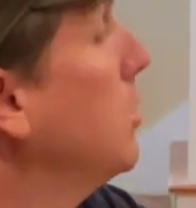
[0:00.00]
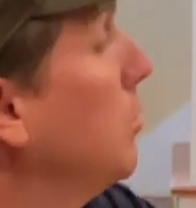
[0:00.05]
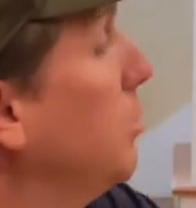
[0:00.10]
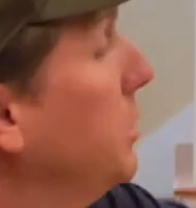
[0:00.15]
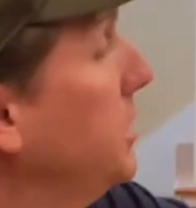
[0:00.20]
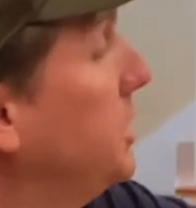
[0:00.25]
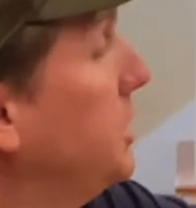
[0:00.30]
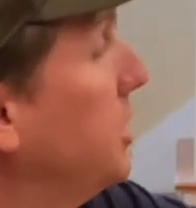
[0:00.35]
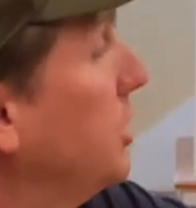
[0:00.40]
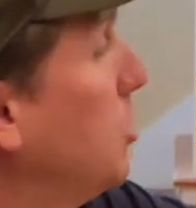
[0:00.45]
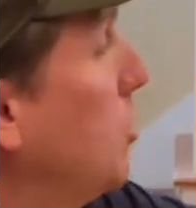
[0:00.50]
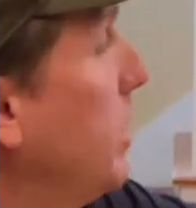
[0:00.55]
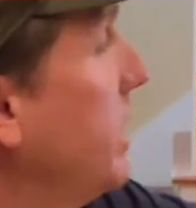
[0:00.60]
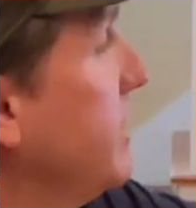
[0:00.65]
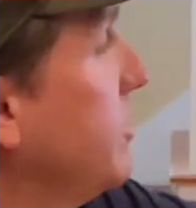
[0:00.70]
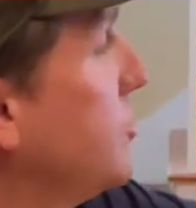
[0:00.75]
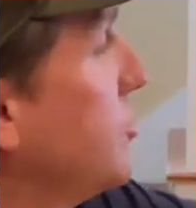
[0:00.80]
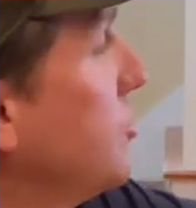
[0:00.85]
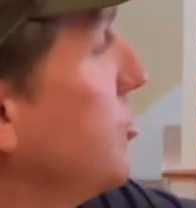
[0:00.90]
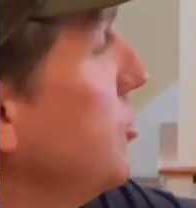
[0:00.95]
which
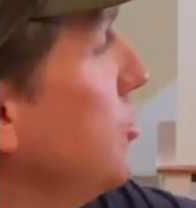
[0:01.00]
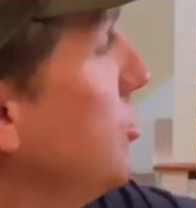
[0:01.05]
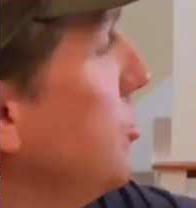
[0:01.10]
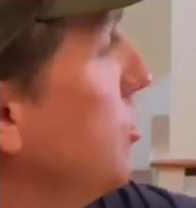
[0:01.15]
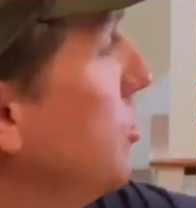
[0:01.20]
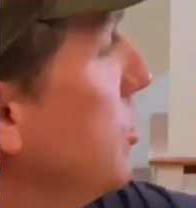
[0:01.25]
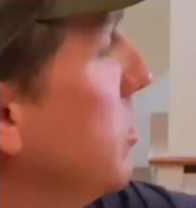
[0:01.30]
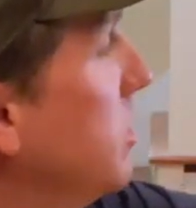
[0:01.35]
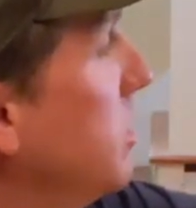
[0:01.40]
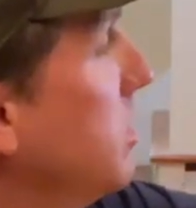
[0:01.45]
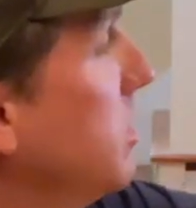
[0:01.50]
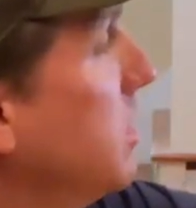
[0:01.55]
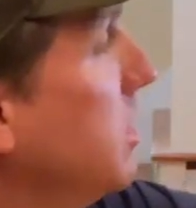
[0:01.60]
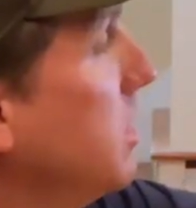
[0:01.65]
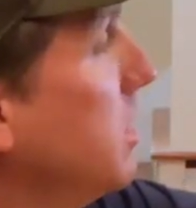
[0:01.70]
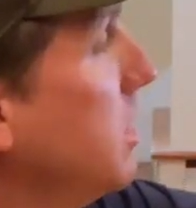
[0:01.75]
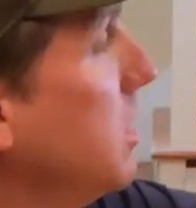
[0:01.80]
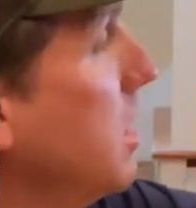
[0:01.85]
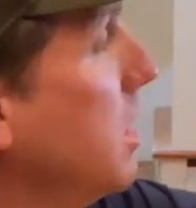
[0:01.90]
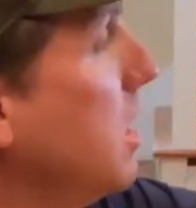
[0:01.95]
equates to
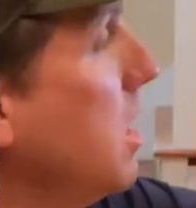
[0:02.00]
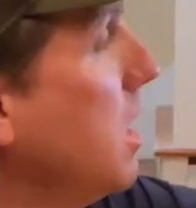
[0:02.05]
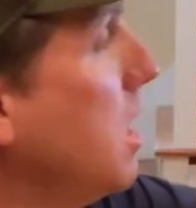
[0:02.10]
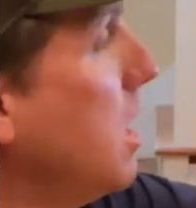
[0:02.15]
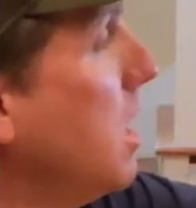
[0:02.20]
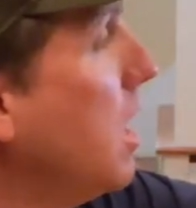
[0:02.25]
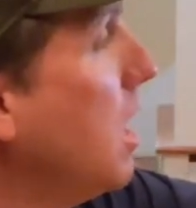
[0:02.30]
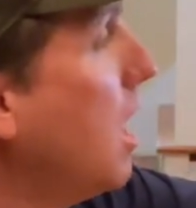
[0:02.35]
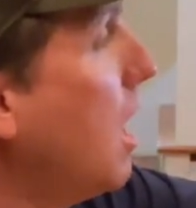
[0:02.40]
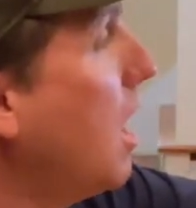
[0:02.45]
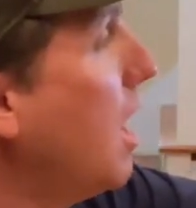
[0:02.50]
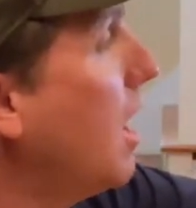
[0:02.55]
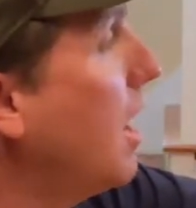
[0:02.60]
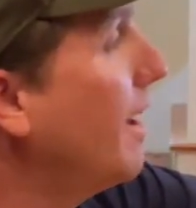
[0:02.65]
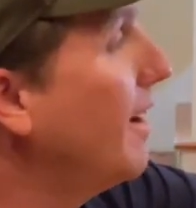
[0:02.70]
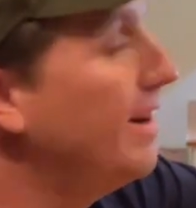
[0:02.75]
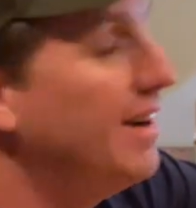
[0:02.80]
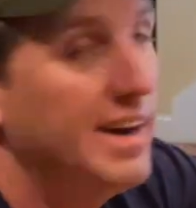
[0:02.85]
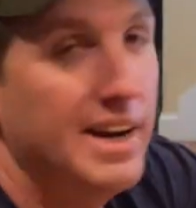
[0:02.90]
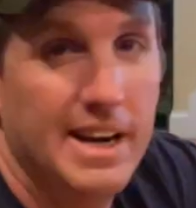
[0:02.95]

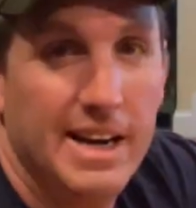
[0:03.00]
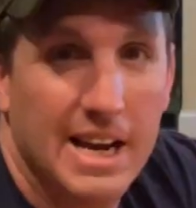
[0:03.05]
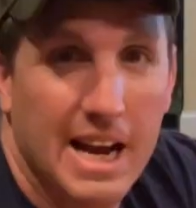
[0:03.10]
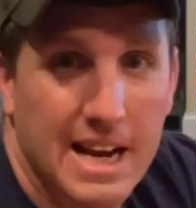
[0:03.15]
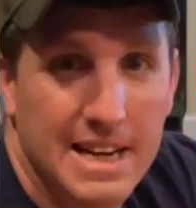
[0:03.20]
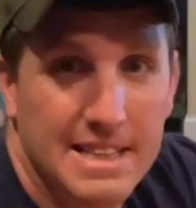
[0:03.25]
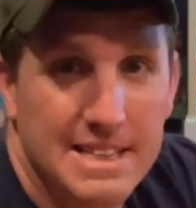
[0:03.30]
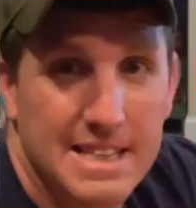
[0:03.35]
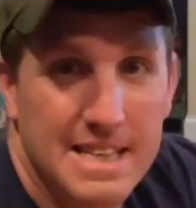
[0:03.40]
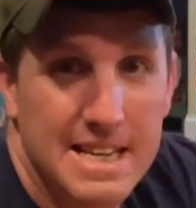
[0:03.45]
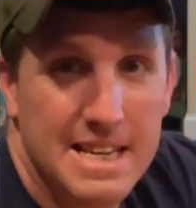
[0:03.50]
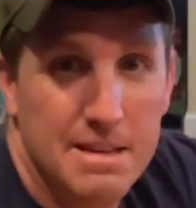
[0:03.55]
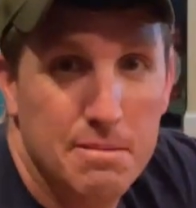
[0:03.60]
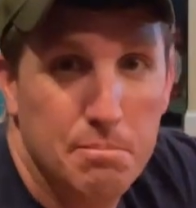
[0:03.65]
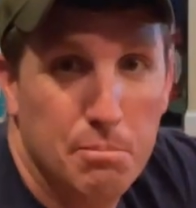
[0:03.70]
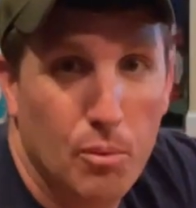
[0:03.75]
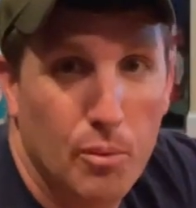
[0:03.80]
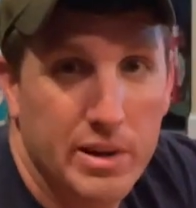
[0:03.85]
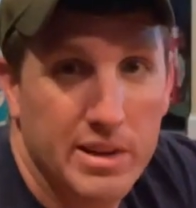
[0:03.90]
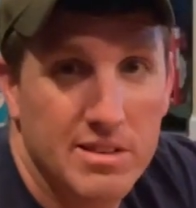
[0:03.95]

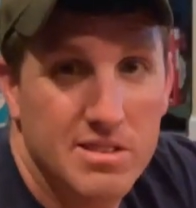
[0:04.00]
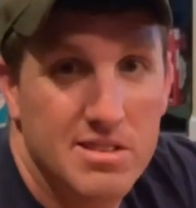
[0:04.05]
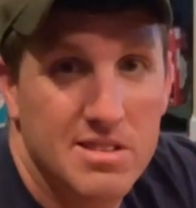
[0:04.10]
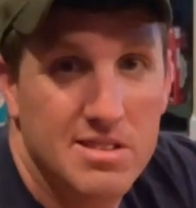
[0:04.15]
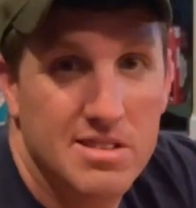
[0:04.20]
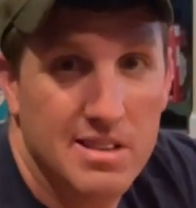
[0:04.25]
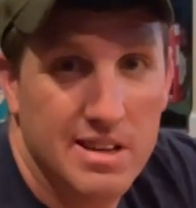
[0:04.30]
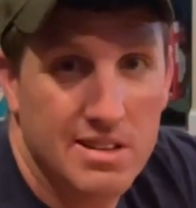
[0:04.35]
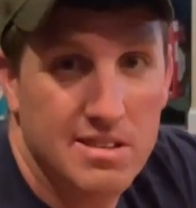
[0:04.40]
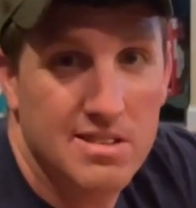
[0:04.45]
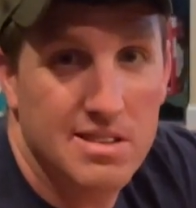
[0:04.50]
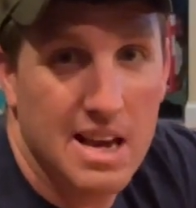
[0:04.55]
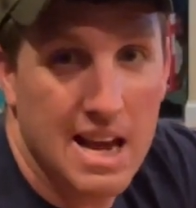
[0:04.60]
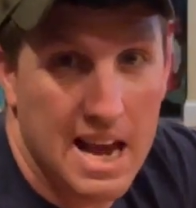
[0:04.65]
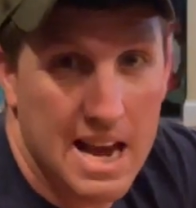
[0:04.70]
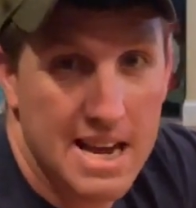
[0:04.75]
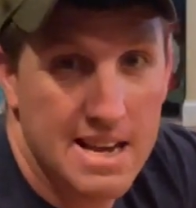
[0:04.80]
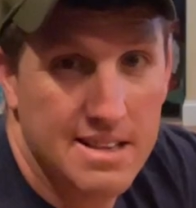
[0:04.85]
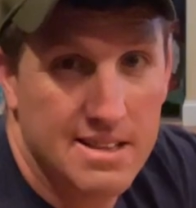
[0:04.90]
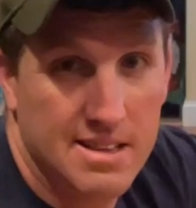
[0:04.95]

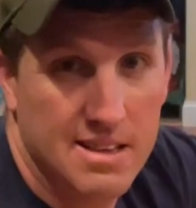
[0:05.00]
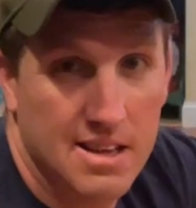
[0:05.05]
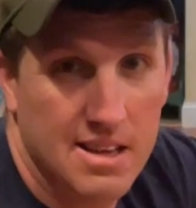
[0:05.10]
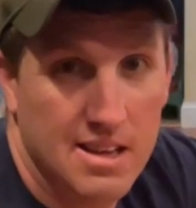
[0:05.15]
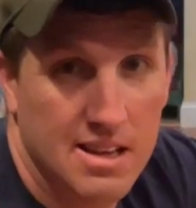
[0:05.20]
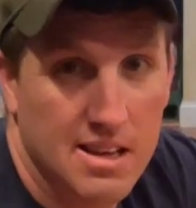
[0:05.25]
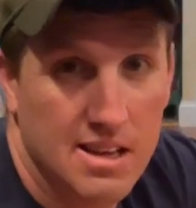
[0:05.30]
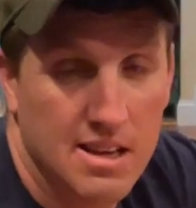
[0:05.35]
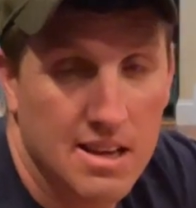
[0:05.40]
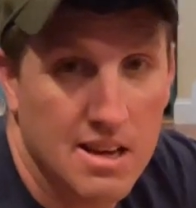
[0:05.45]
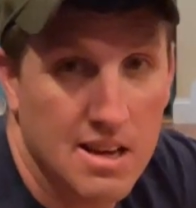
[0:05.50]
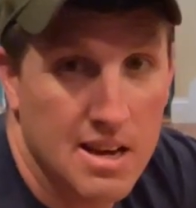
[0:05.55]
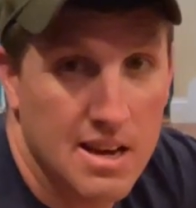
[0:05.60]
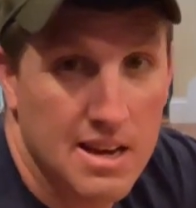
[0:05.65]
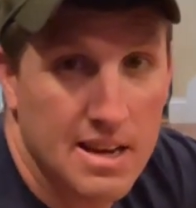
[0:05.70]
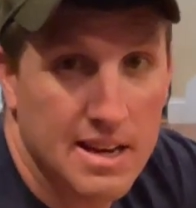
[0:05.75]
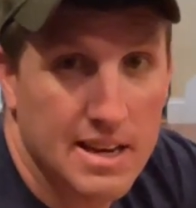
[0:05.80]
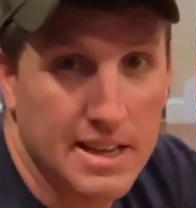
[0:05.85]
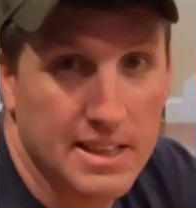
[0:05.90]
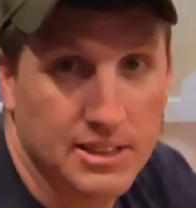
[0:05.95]
119.68
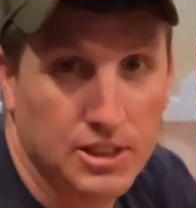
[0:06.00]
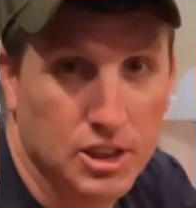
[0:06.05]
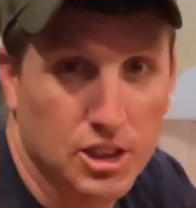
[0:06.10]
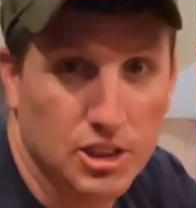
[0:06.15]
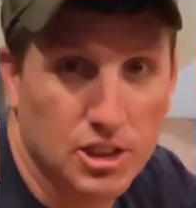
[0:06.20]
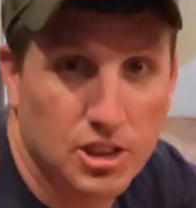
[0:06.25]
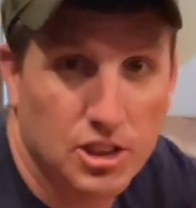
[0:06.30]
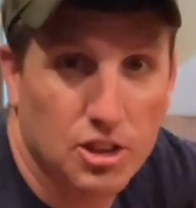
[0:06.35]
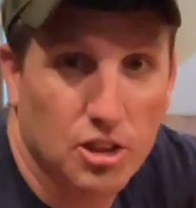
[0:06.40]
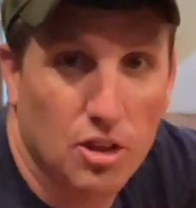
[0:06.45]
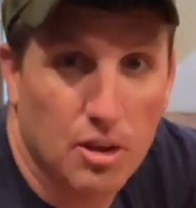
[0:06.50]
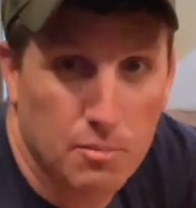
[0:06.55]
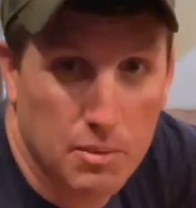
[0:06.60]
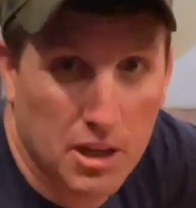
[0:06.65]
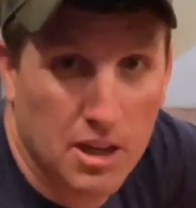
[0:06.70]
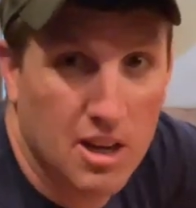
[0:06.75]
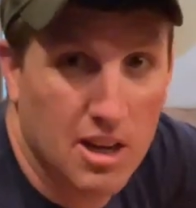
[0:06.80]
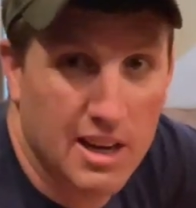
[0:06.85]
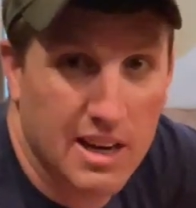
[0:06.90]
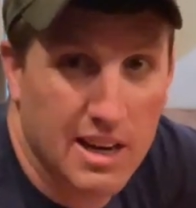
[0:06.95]
inches. So I'm going
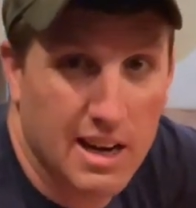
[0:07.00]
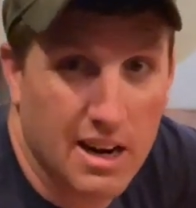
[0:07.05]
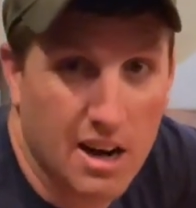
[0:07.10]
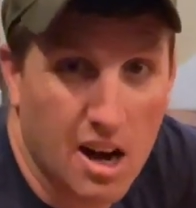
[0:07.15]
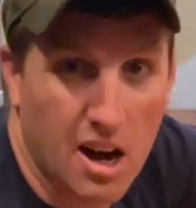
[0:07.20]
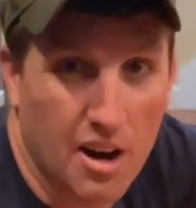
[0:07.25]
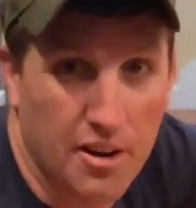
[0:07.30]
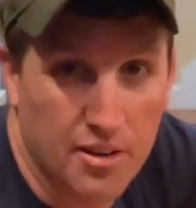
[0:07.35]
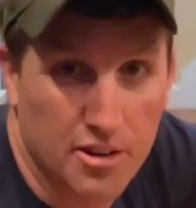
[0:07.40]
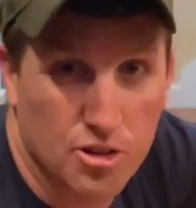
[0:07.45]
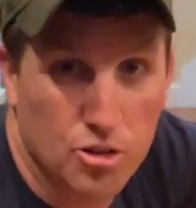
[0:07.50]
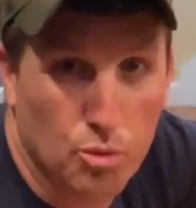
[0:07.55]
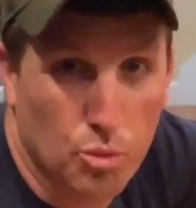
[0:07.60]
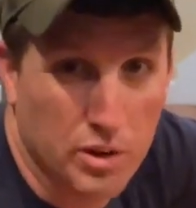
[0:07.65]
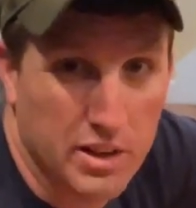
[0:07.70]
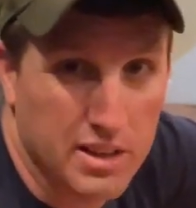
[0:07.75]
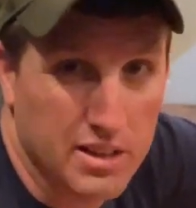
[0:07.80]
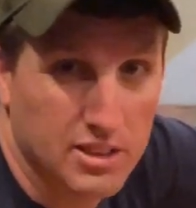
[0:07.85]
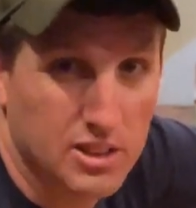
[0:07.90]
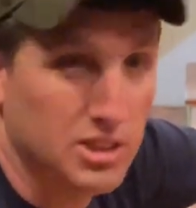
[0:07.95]
to cut it at
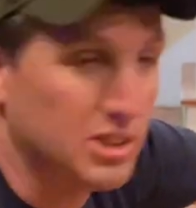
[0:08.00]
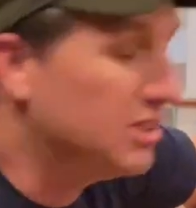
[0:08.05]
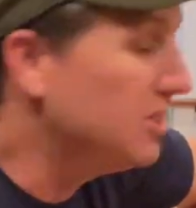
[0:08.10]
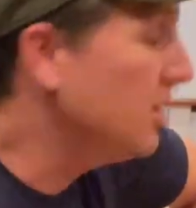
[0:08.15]
120 inches.